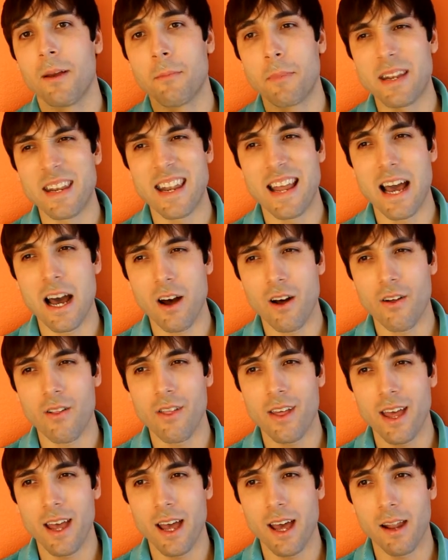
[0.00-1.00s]
But now
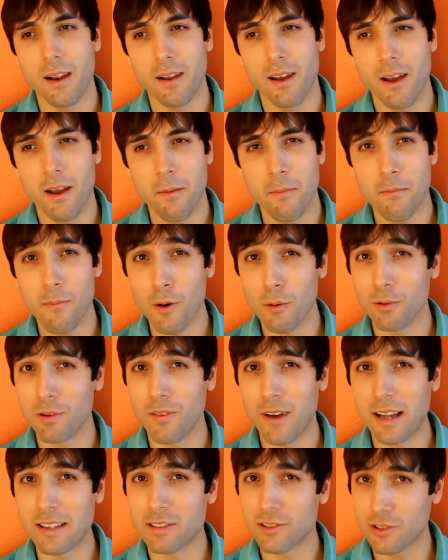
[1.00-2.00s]
that mobile
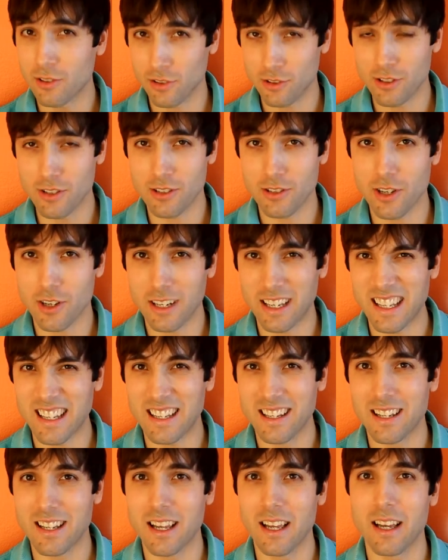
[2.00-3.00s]
devices are going to start
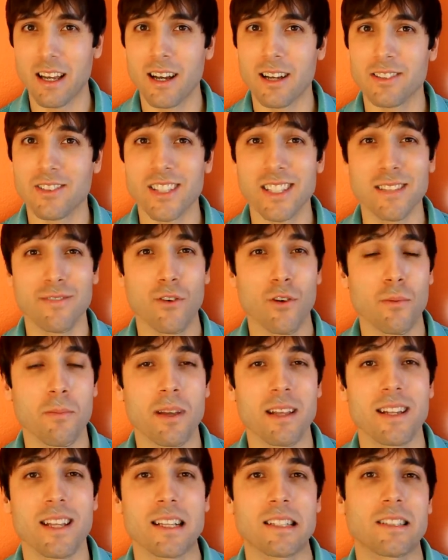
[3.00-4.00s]
getting
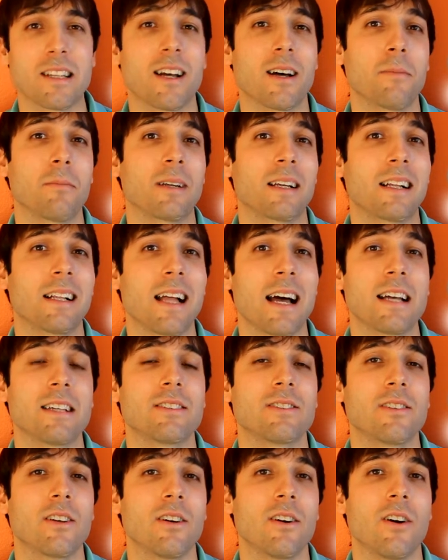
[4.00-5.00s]
64-bit desktop
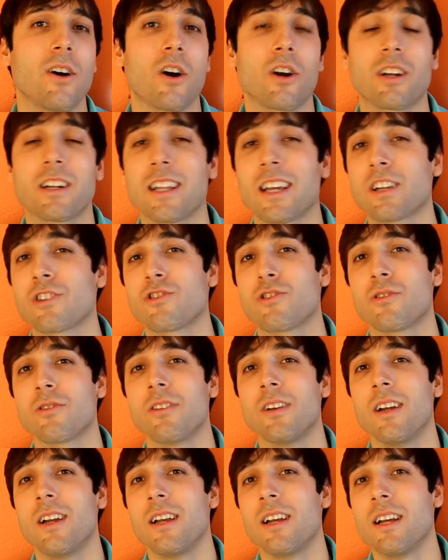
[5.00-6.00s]
class
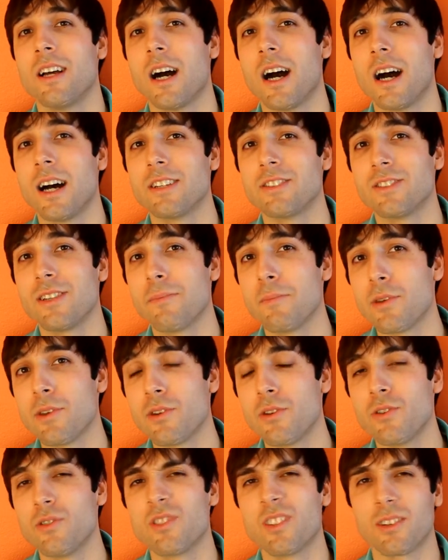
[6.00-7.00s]
architecture
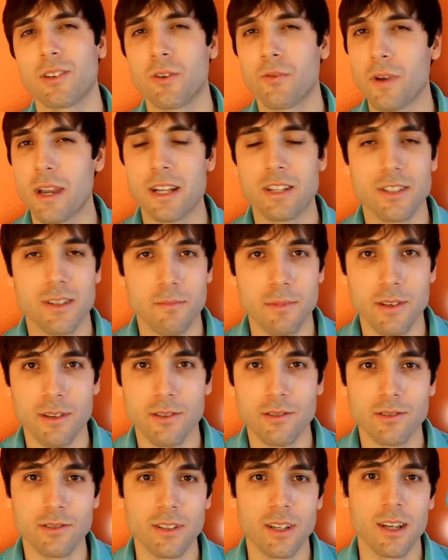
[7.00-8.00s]
CPUs and great
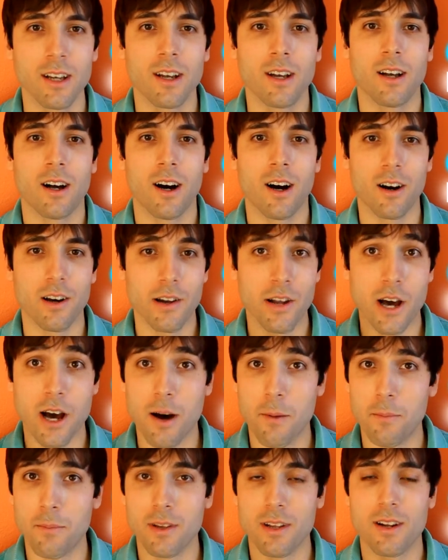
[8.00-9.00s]
GPUs on
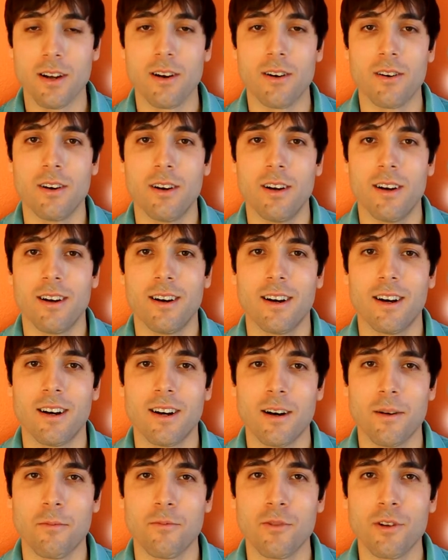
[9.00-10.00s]
up,
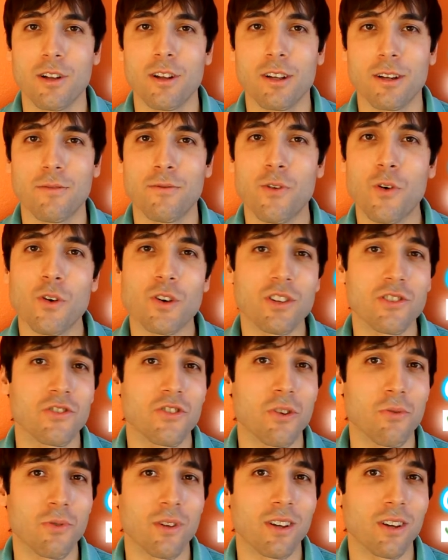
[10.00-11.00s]
I'm really looking forward to
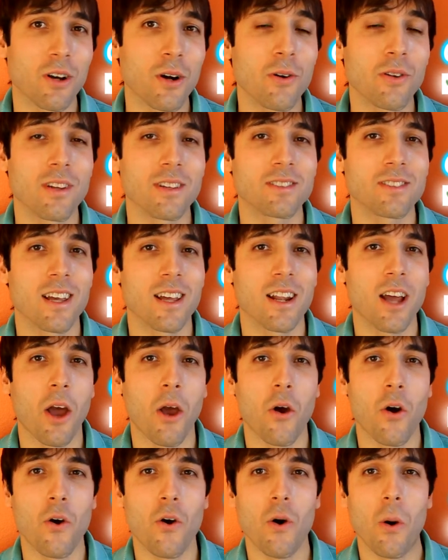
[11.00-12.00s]
see where they go with this, and I
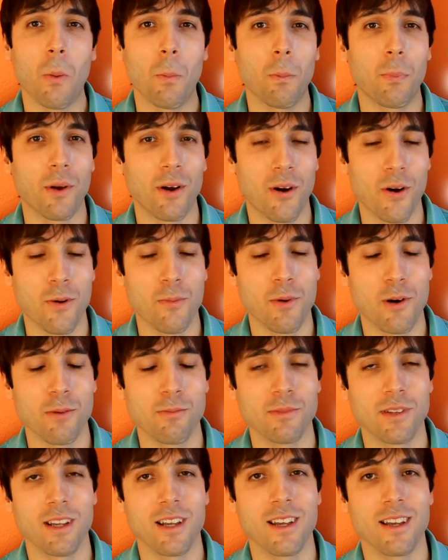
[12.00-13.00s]
hope
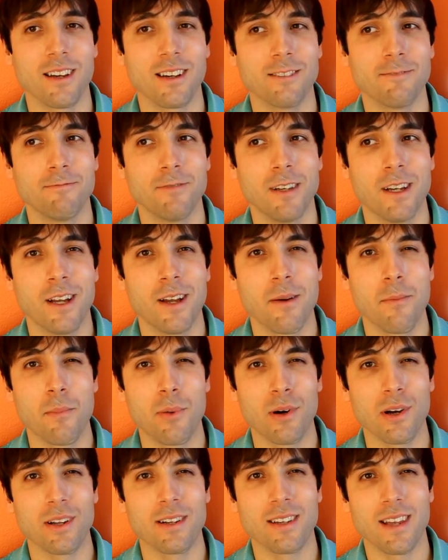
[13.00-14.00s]
they
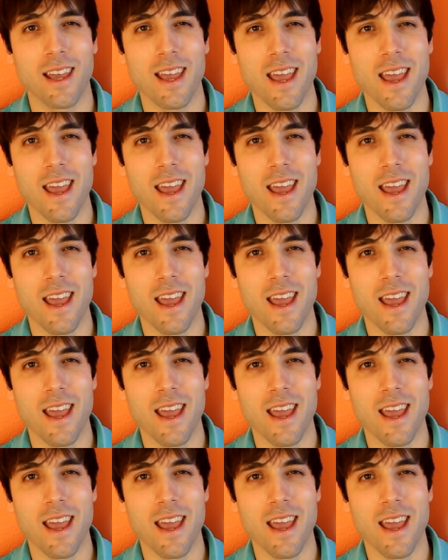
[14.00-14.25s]
put